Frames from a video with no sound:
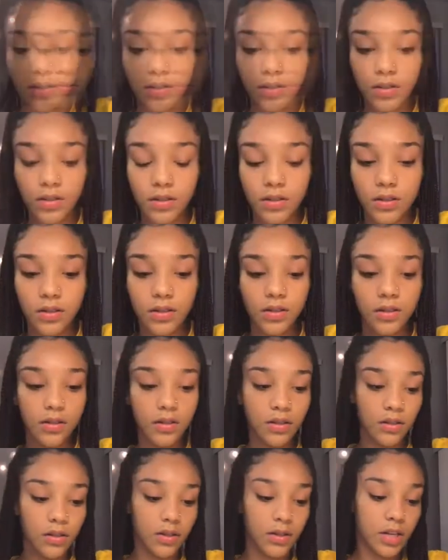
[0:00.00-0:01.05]
And
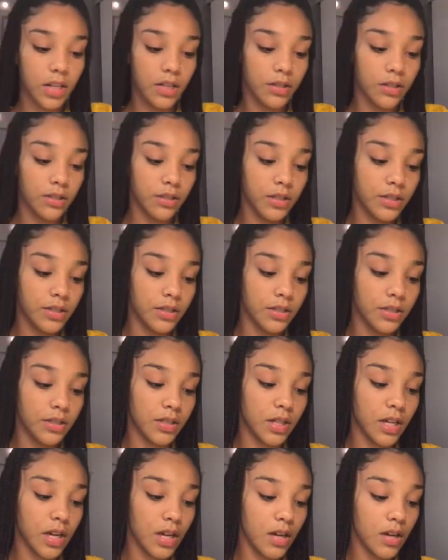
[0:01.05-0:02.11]
I literally
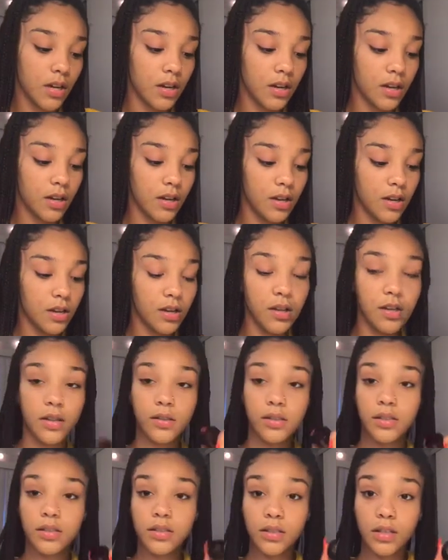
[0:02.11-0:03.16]
just got
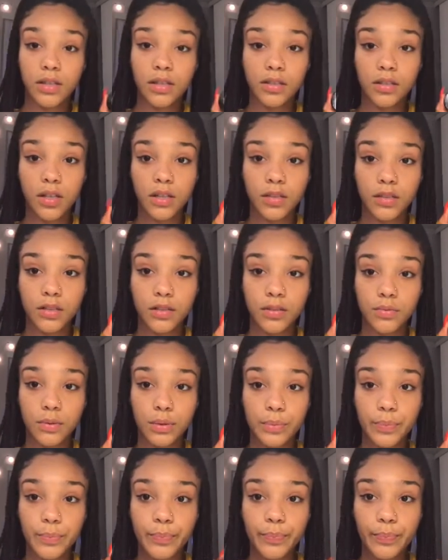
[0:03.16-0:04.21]
this Anastasia
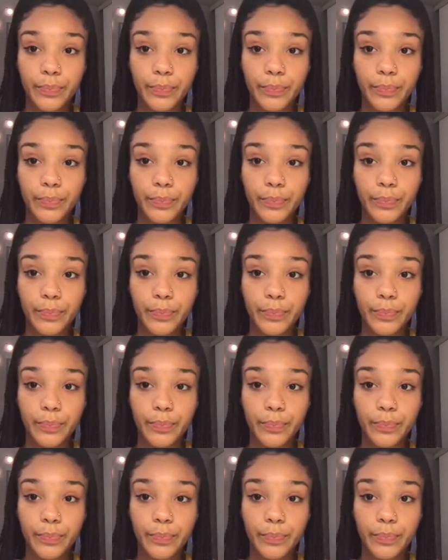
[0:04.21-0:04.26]
one.